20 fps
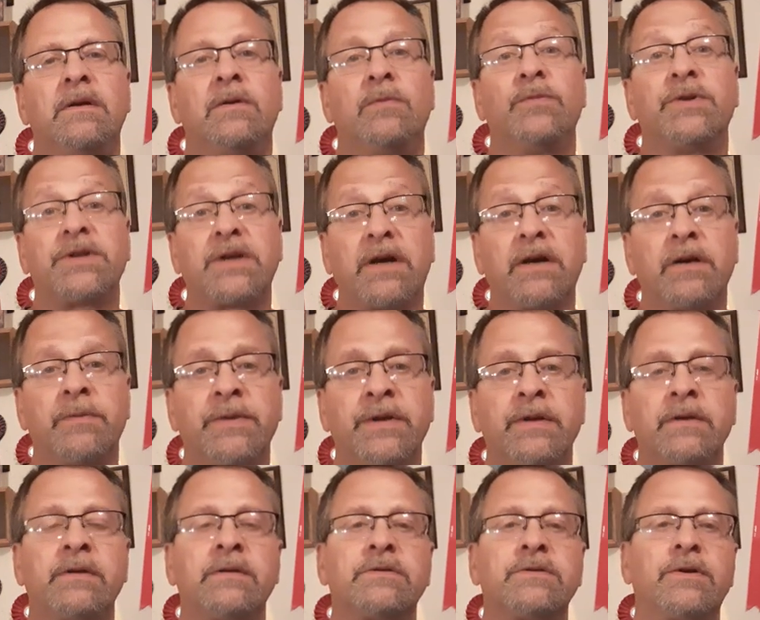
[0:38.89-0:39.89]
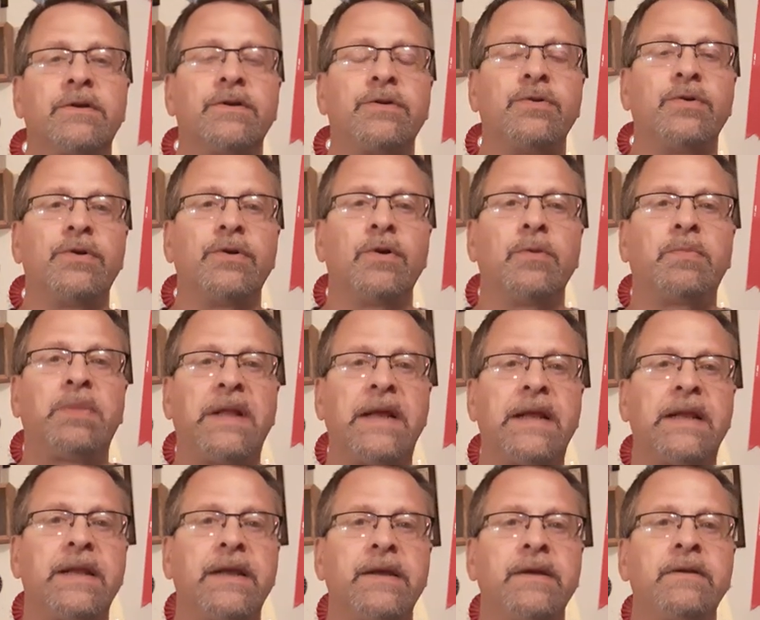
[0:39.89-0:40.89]
retirement, started doing her
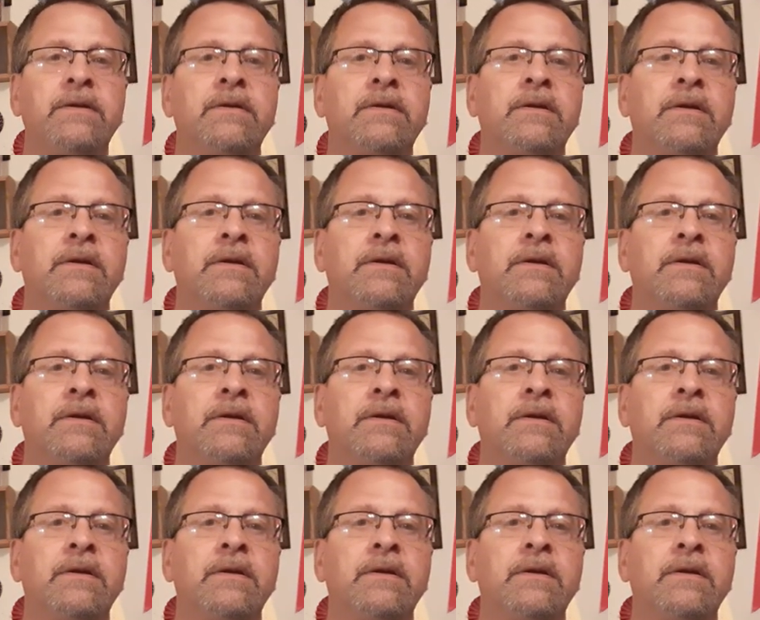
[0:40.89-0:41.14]
planning.